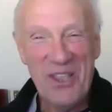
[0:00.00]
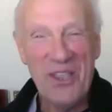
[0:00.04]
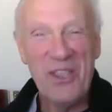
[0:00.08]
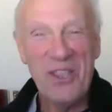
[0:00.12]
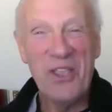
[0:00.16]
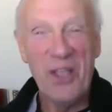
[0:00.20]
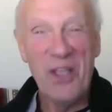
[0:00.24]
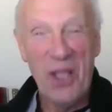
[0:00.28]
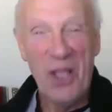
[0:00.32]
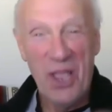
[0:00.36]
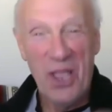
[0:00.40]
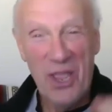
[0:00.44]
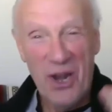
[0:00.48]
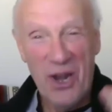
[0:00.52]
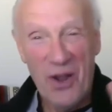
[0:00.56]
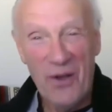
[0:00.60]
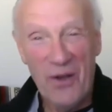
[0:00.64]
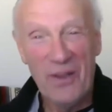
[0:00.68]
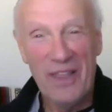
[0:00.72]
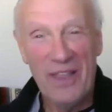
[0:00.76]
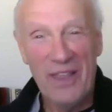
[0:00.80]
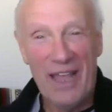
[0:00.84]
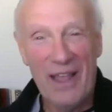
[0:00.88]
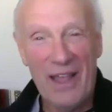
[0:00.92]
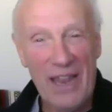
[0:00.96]
You
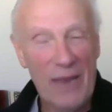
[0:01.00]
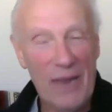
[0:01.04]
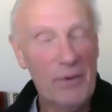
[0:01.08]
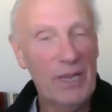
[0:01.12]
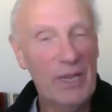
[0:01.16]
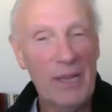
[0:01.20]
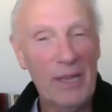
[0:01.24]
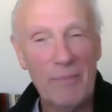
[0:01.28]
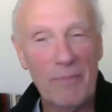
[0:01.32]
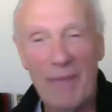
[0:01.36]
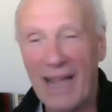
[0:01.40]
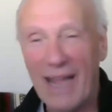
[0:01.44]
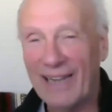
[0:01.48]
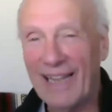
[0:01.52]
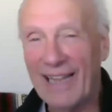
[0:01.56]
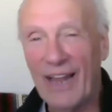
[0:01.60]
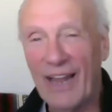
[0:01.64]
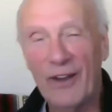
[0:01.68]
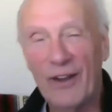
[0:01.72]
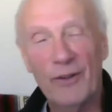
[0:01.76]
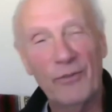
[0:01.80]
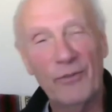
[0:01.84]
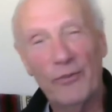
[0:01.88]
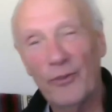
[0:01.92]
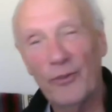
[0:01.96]
know, and then we get back
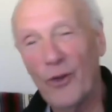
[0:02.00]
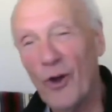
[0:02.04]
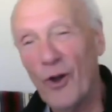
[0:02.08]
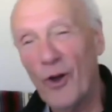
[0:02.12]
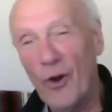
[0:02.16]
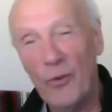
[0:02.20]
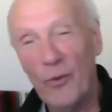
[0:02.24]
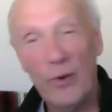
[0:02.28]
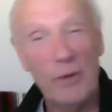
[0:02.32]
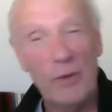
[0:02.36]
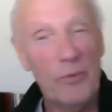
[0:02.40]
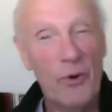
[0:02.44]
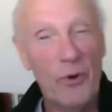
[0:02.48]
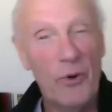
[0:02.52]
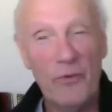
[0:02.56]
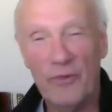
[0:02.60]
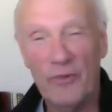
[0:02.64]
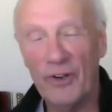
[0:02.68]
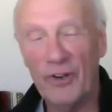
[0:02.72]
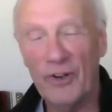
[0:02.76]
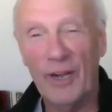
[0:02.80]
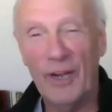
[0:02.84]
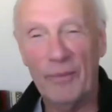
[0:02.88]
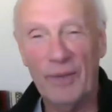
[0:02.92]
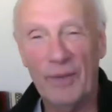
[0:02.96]
down to the floor, we move for
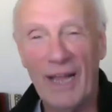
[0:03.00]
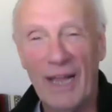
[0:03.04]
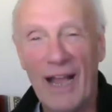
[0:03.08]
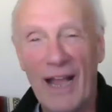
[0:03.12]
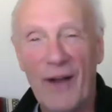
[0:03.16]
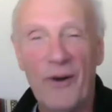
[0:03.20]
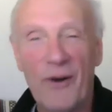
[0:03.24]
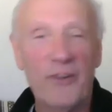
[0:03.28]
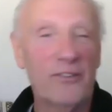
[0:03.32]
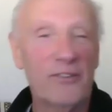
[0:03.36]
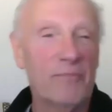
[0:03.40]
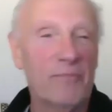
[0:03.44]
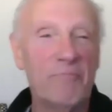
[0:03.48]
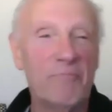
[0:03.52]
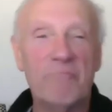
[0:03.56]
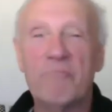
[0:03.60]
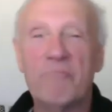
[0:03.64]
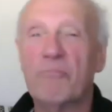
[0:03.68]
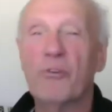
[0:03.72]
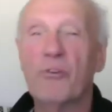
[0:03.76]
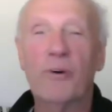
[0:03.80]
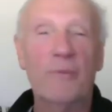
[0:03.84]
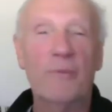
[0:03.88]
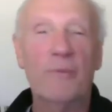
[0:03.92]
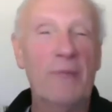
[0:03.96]
a couple of hours, and
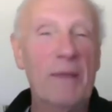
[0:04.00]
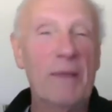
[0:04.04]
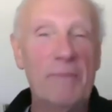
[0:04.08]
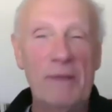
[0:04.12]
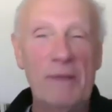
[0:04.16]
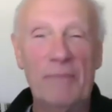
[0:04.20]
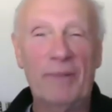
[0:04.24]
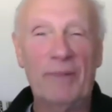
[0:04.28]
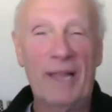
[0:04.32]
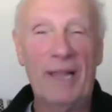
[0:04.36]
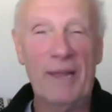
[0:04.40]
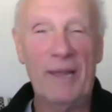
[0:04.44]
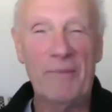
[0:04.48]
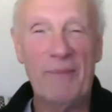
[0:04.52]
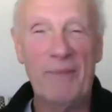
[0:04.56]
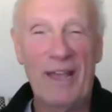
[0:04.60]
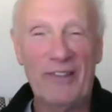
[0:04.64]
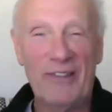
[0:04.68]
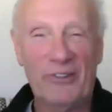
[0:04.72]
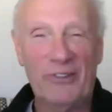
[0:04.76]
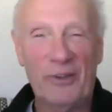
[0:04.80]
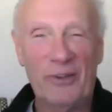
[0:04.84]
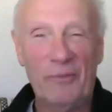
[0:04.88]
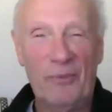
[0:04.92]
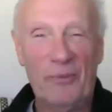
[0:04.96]
boom, they'd be playing
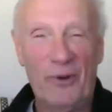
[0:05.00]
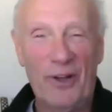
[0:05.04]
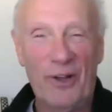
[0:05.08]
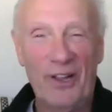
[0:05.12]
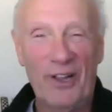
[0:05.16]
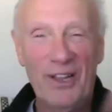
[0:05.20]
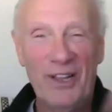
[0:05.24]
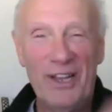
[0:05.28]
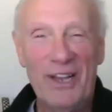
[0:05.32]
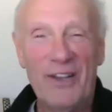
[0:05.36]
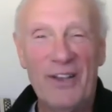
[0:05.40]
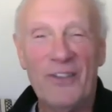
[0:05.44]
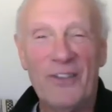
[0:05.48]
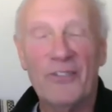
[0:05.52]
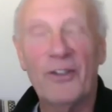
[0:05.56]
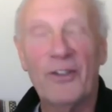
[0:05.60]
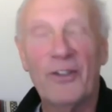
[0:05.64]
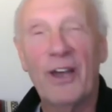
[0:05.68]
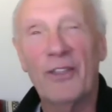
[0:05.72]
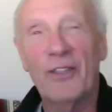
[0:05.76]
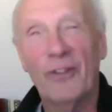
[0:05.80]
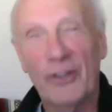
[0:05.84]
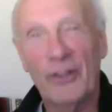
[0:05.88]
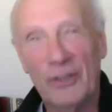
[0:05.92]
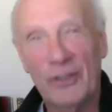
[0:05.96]
basketball. So
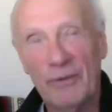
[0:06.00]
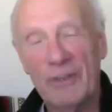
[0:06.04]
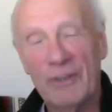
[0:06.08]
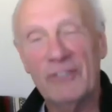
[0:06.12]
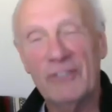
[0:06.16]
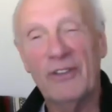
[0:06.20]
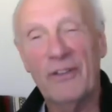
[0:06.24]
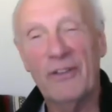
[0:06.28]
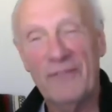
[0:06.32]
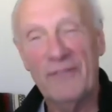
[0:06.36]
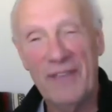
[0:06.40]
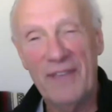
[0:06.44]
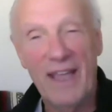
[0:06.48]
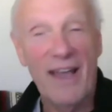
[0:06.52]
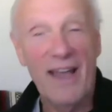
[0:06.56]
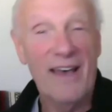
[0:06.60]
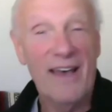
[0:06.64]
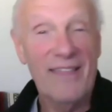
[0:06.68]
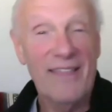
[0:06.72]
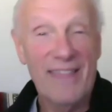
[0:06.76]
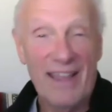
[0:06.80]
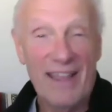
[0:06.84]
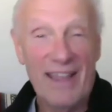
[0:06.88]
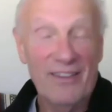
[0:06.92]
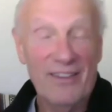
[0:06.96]
I thought to myself, yeah,
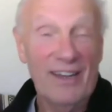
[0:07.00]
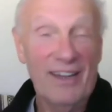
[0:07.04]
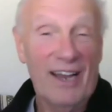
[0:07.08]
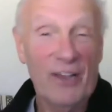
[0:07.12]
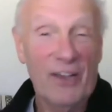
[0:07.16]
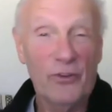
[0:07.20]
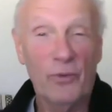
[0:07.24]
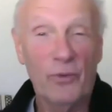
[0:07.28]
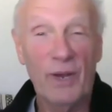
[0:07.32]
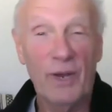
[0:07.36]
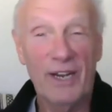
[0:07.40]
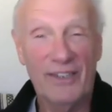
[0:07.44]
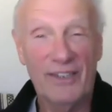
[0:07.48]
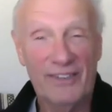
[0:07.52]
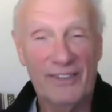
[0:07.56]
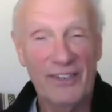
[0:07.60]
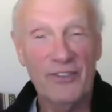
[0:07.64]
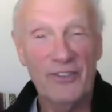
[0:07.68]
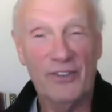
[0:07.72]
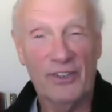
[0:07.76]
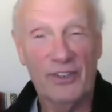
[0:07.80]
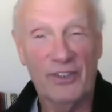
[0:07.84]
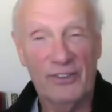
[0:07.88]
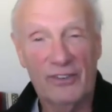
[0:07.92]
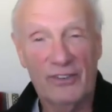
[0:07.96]
that's a nice way to
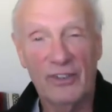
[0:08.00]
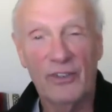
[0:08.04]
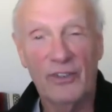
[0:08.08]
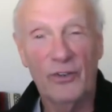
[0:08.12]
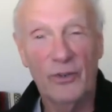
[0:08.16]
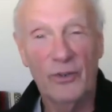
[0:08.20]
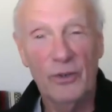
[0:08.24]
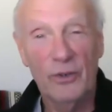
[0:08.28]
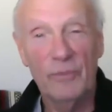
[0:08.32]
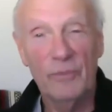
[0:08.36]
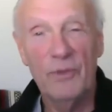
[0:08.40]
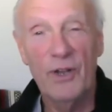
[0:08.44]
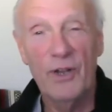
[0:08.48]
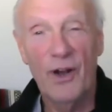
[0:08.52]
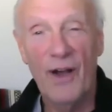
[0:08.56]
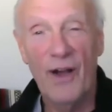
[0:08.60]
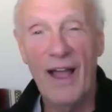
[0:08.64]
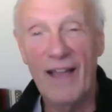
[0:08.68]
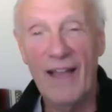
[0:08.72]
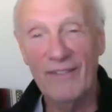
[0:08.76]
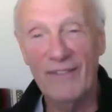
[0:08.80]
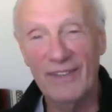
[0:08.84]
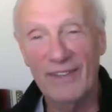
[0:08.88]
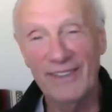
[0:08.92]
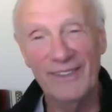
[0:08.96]
teach Continuum. You know,
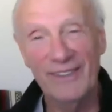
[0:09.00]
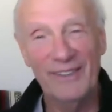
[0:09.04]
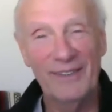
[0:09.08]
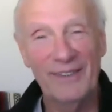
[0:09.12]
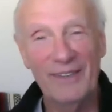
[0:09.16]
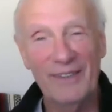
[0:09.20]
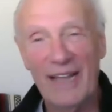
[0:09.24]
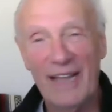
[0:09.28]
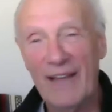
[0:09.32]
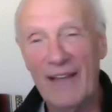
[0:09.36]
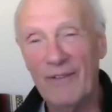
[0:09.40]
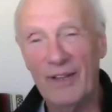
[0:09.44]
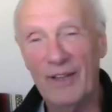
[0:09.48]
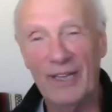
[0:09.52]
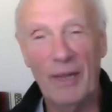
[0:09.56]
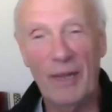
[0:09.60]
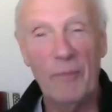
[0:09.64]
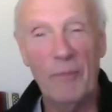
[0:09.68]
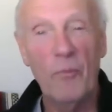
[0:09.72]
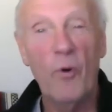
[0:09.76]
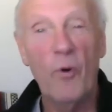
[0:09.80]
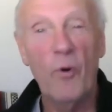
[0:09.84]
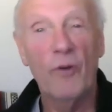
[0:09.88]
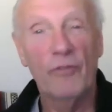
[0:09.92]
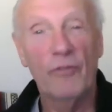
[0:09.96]
have a lot
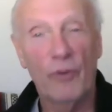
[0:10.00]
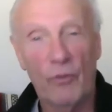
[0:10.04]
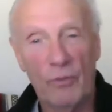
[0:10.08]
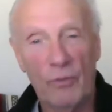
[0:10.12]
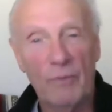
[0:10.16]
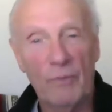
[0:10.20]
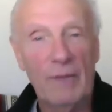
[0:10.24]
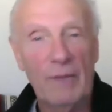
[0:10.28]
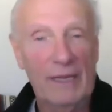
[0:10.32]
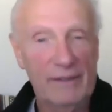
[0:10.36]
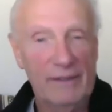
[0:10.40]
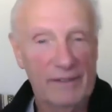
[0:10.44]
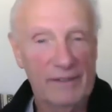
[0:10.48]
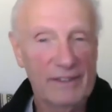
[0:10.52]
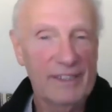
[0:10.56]
more for men.